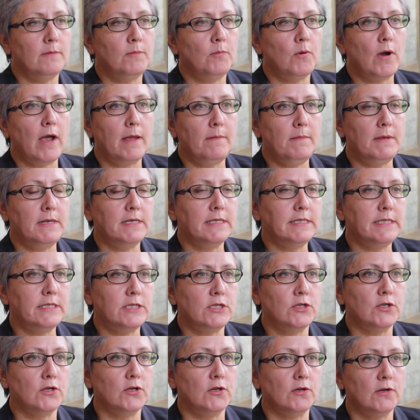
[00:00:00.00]
the Prime
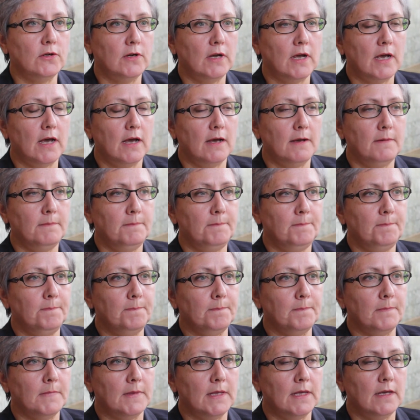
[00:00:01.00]
Minister
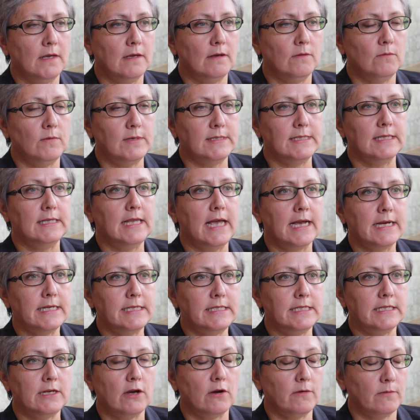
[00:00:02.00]
was
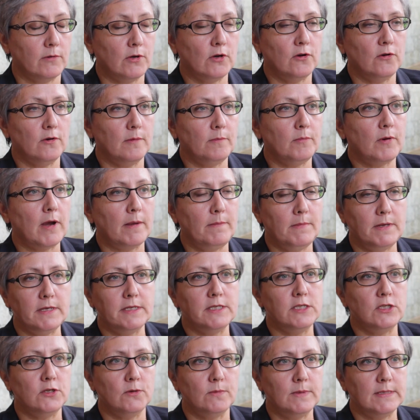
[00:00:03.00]
elected, our current Prime
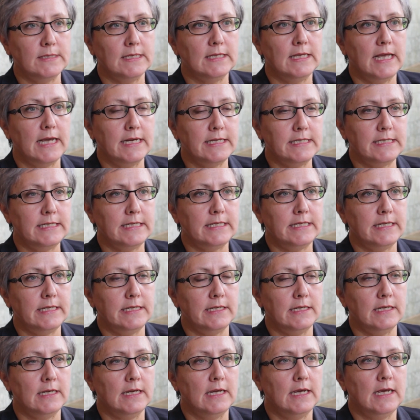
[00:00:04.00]
Minister was elected
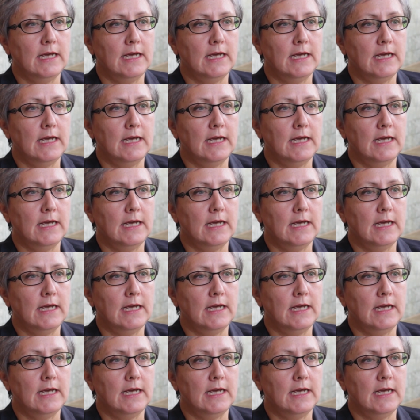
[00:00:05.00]
in